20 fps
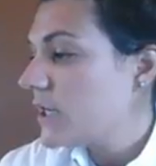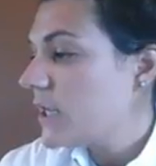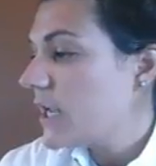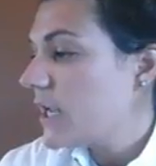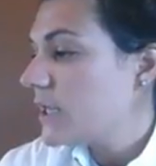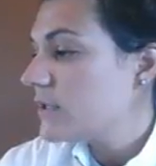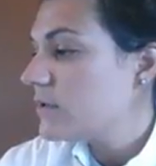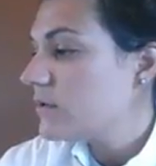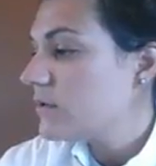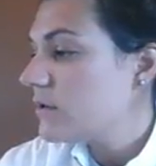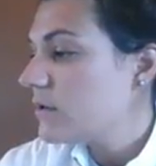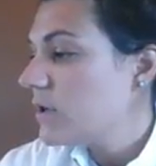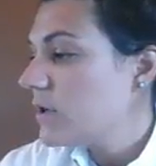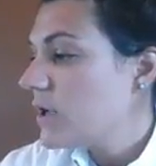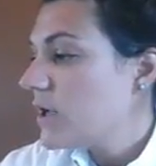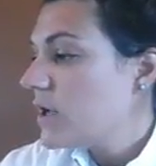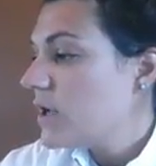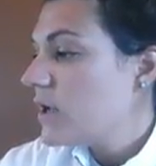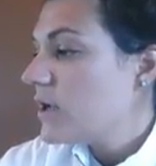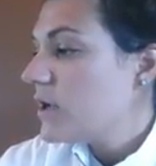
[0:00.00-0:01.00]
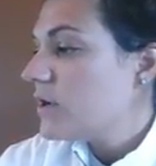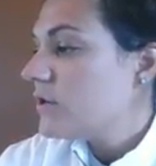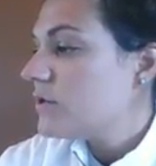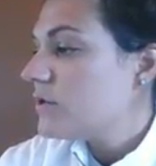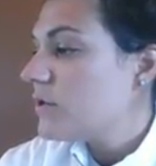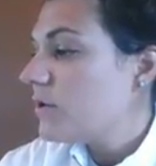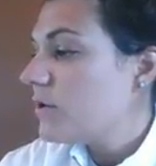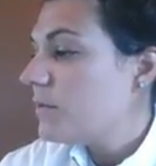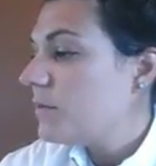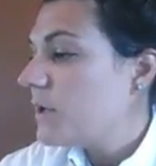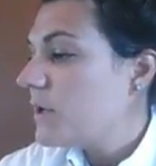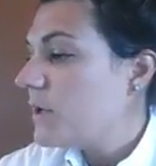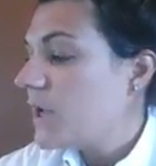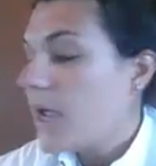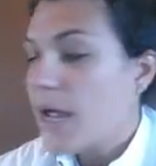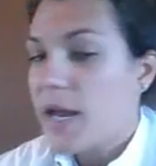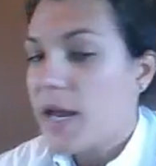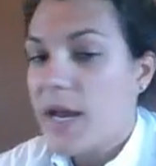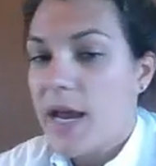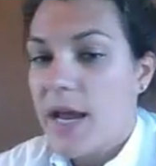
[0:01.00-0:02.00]
cancel. So it would be
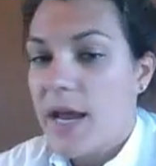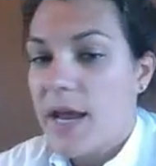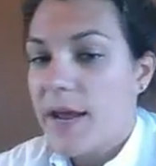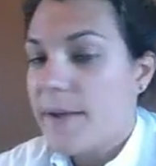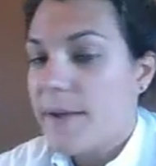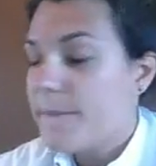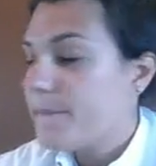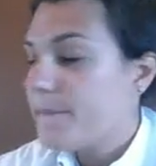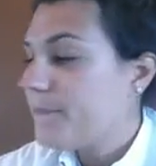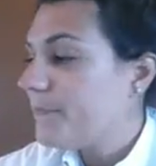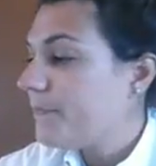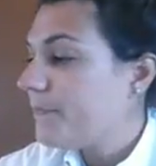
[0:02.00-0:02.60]
Na. Here,